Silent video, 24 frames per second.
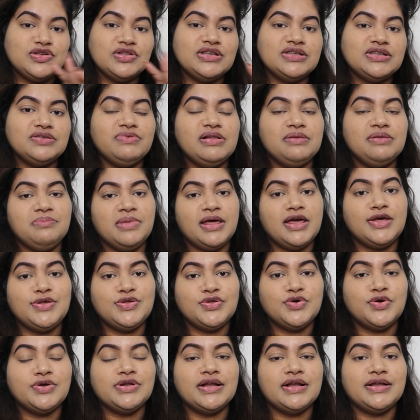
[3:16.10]
this will make
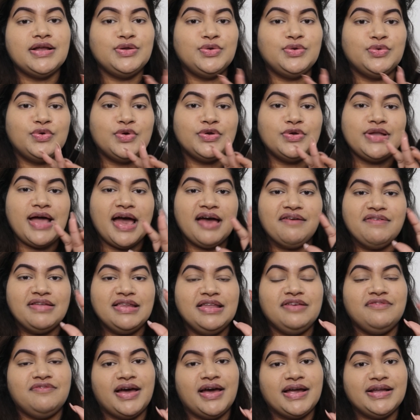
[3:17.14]
sure that I do not have
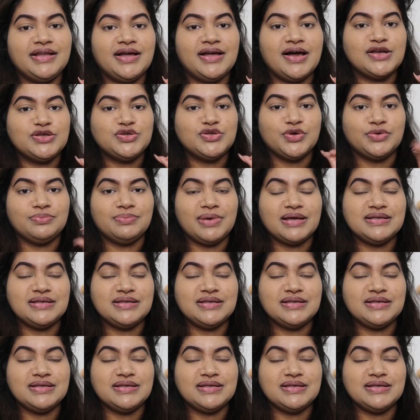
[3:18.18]
any white cast on my